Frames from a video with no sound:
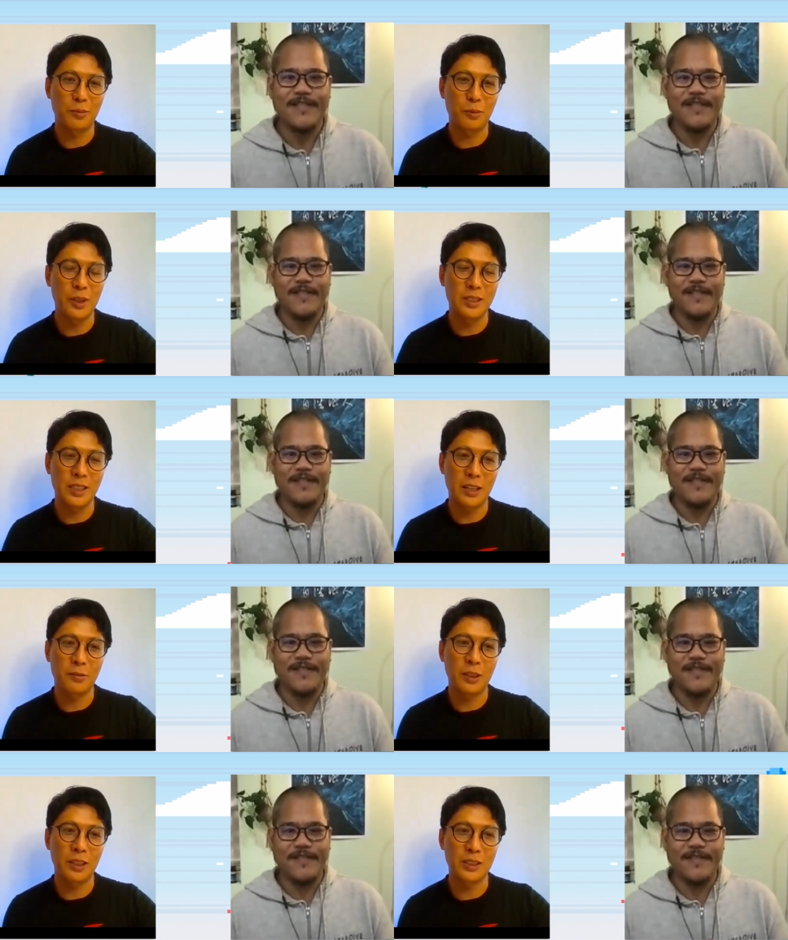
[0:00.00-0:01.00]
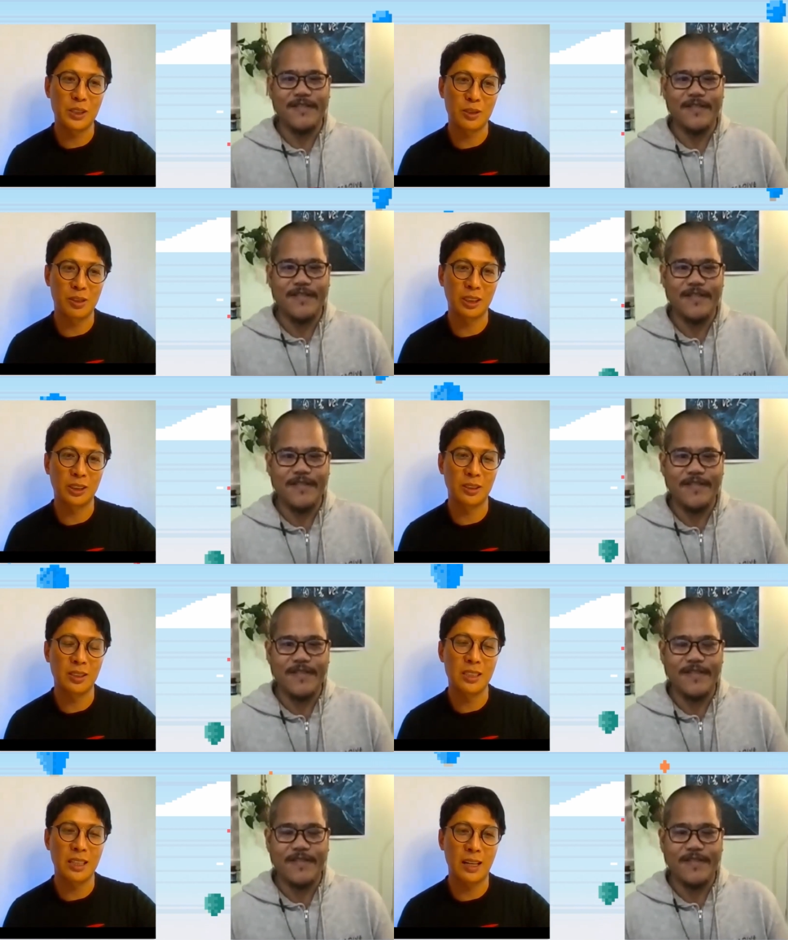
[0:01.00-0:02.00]
Speaker 1: free diving
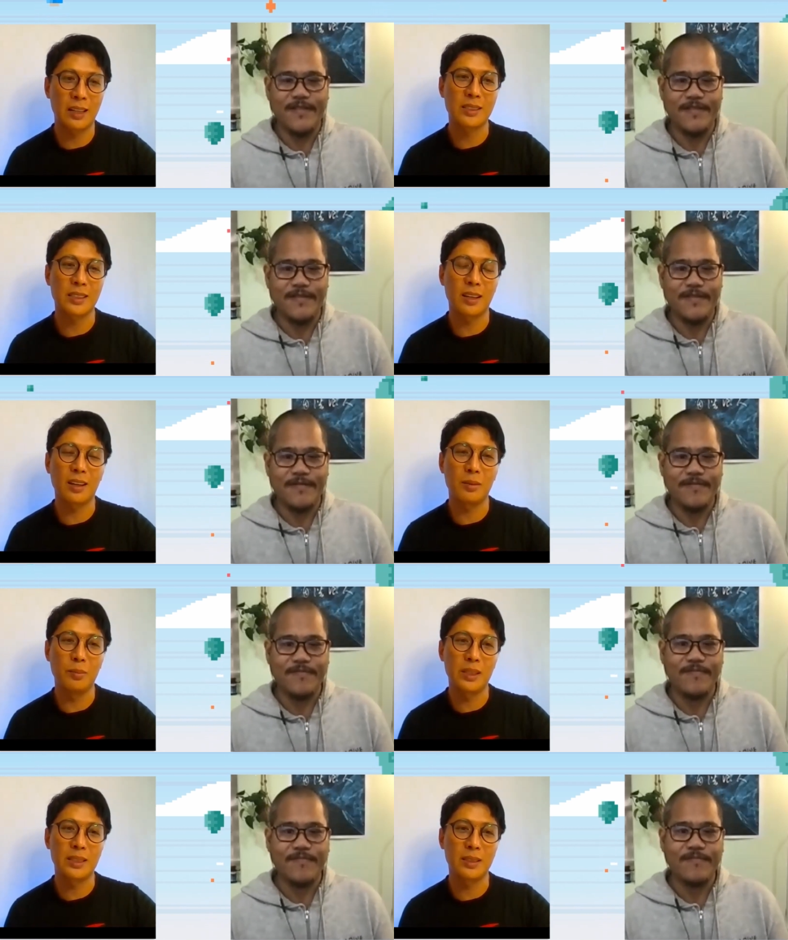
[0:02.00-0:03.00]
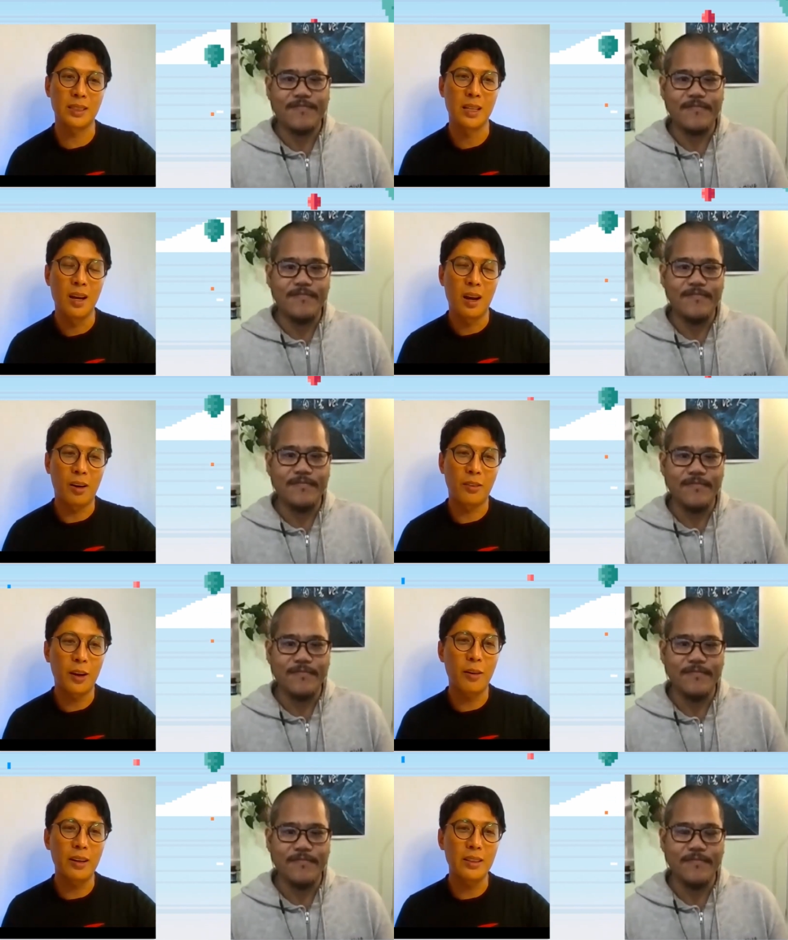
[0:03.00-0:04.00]
instructions as a business. Are
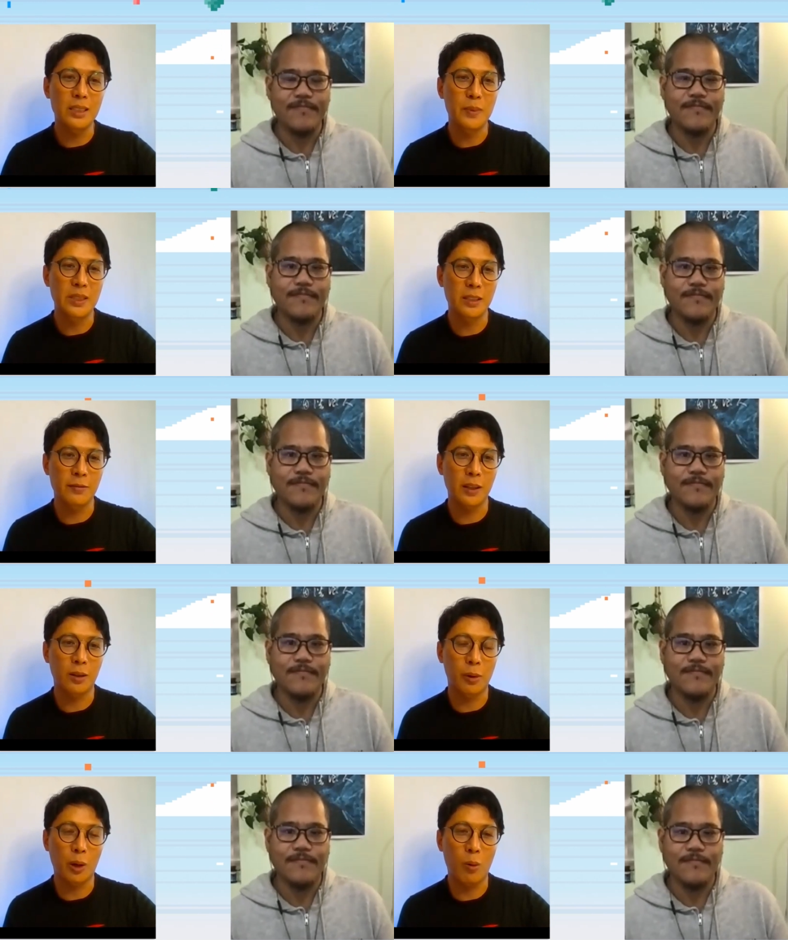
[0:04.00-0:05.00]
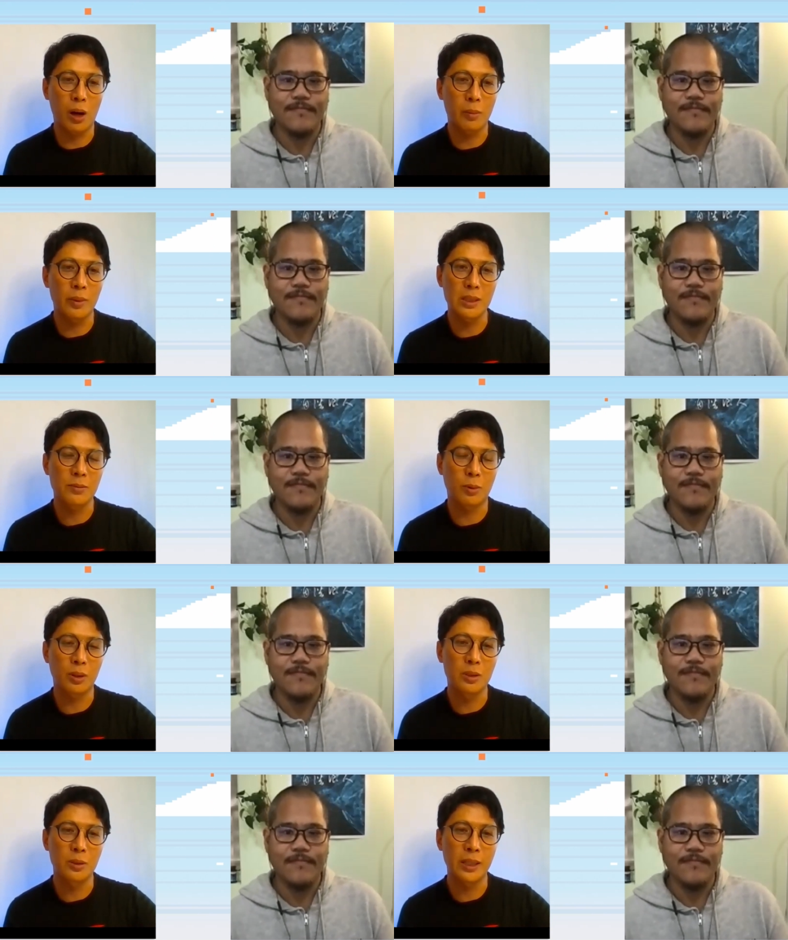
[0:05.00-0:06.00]
there any specific requirements
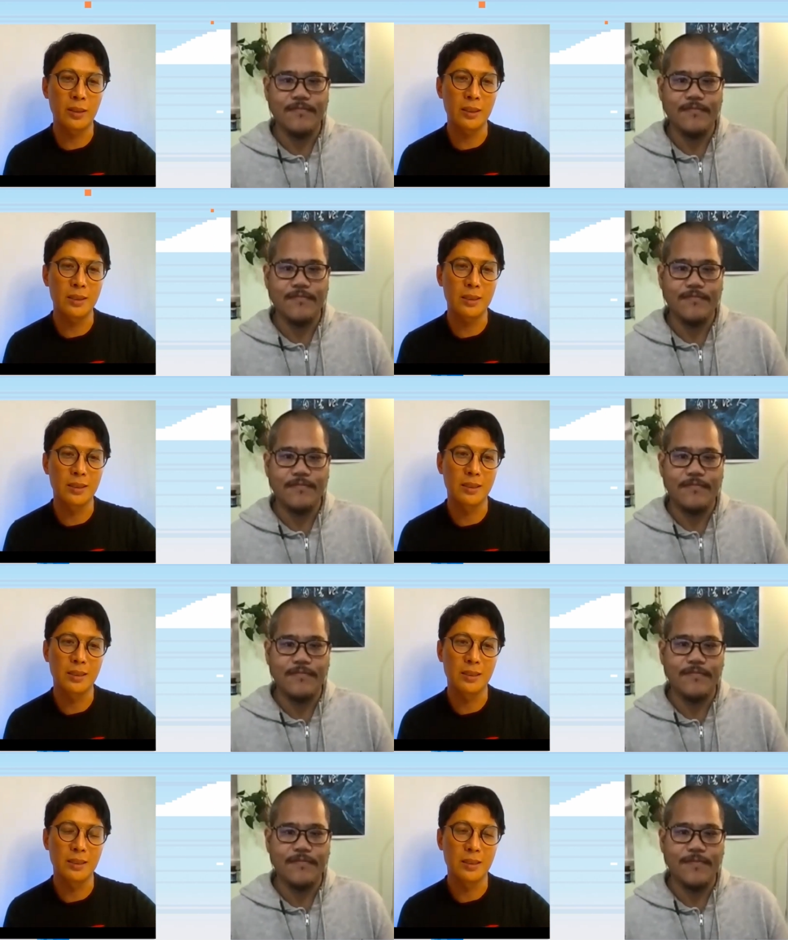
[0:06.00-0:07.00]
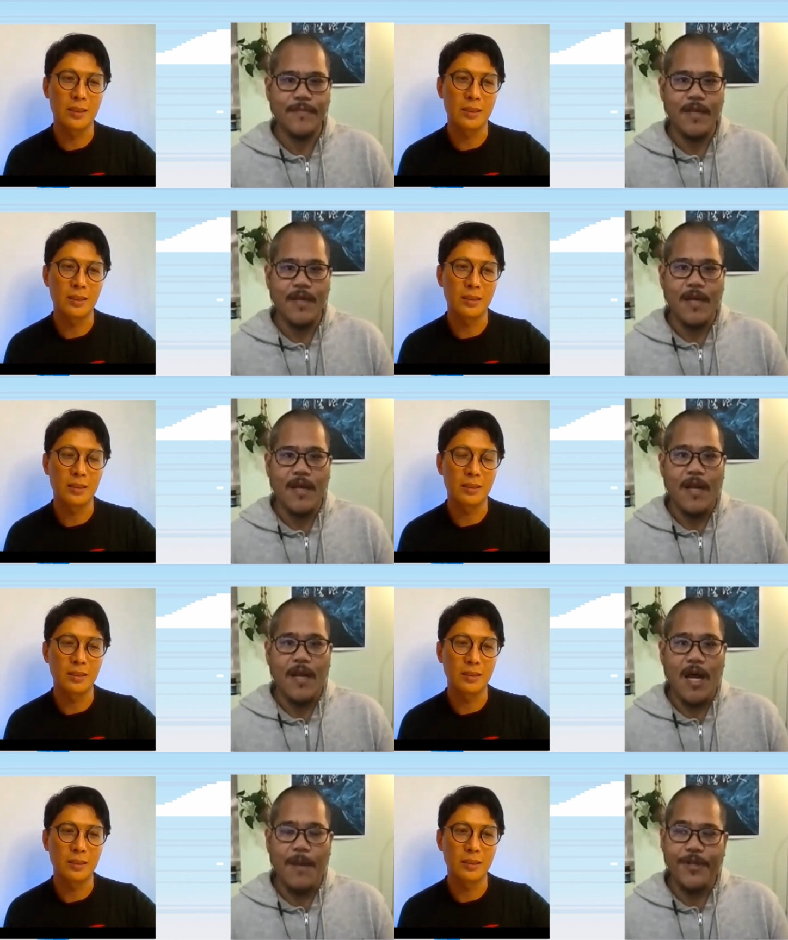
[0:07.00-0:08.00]
for
Speaker 2: doing this?
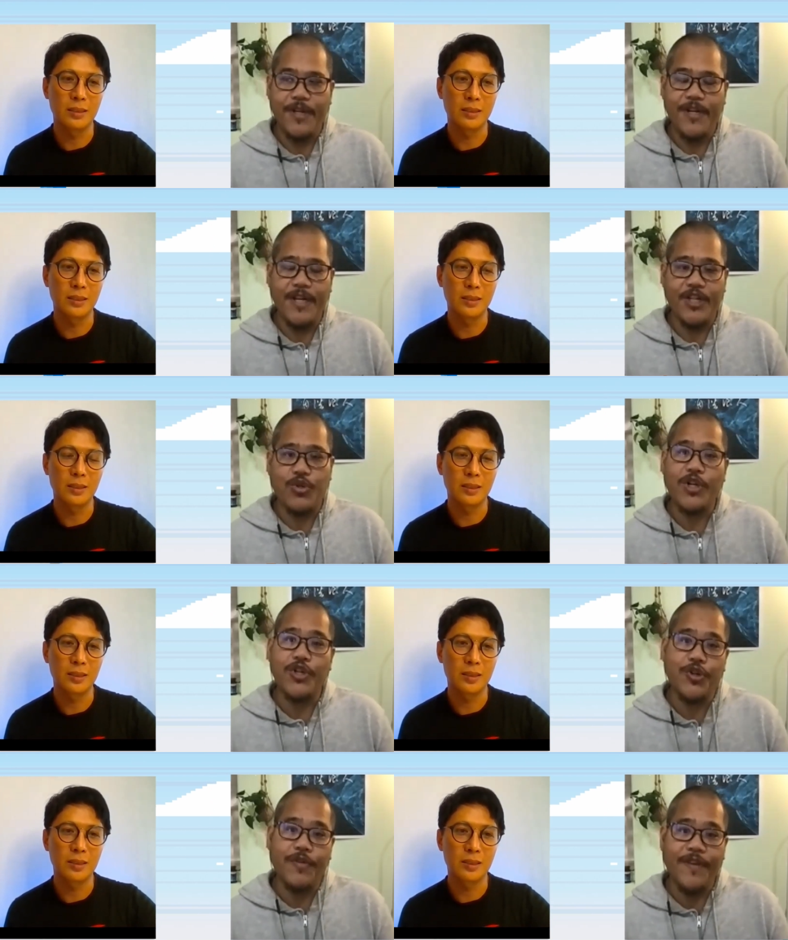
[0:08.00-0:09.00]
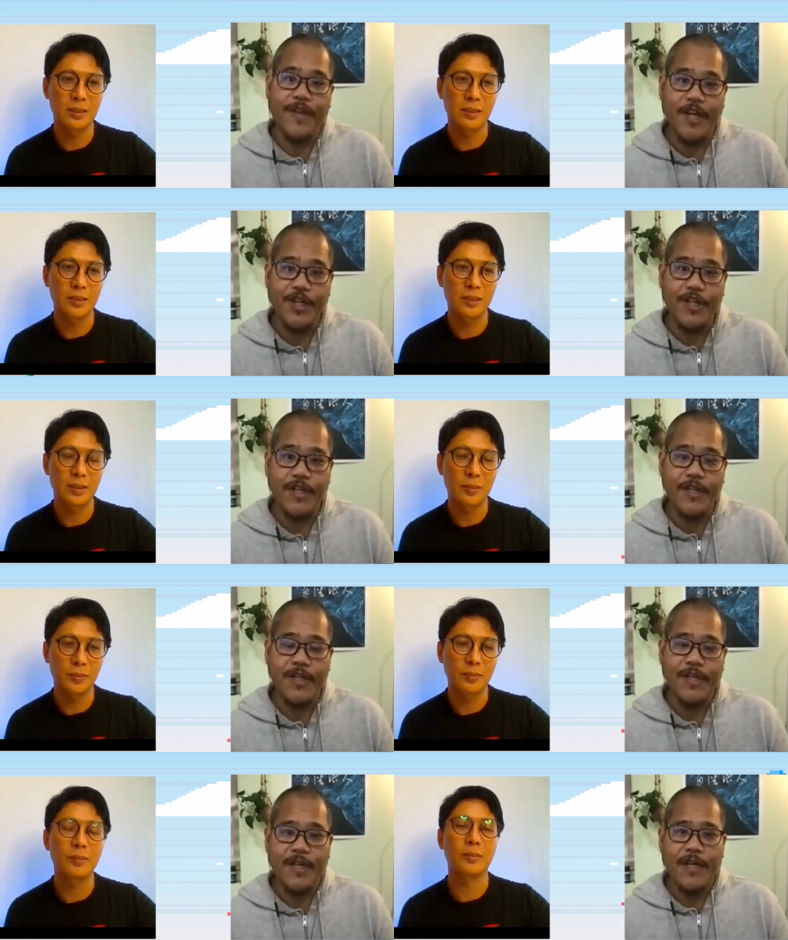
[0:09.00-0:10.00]
Um, you need an instructor certification.
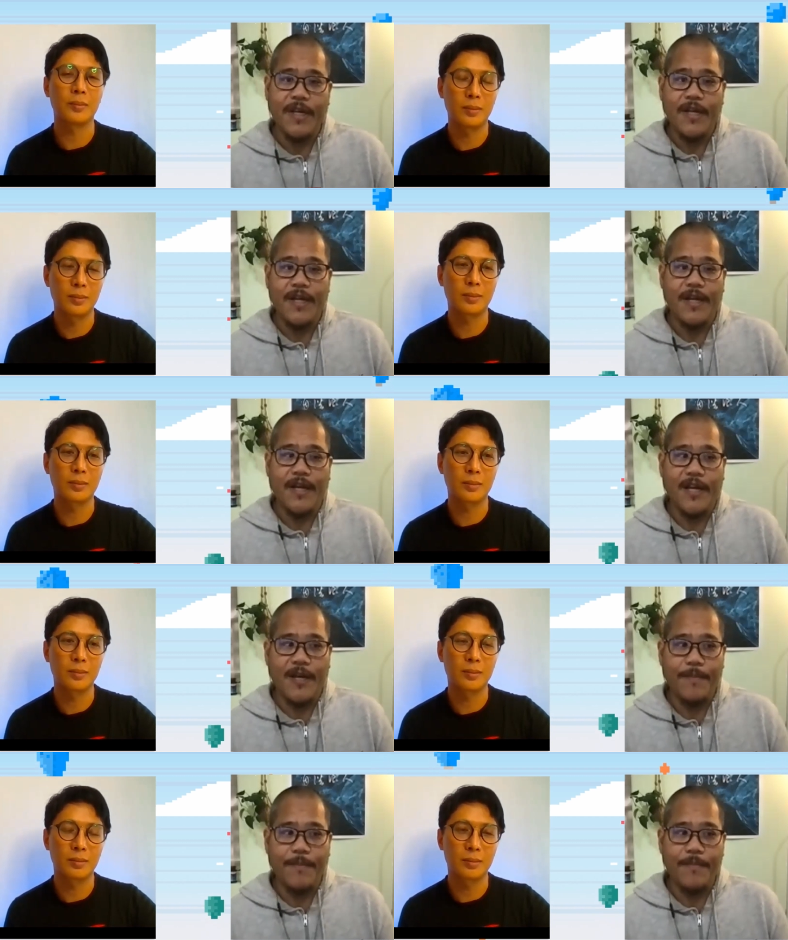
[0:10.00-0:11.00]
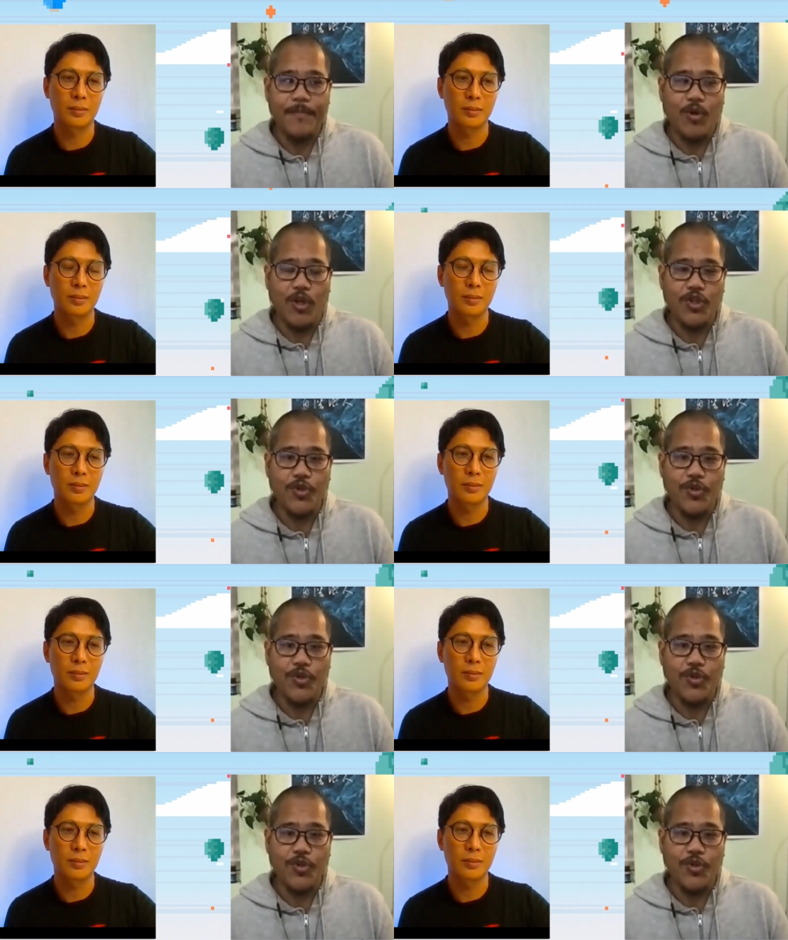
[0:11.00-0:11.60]
Um, you also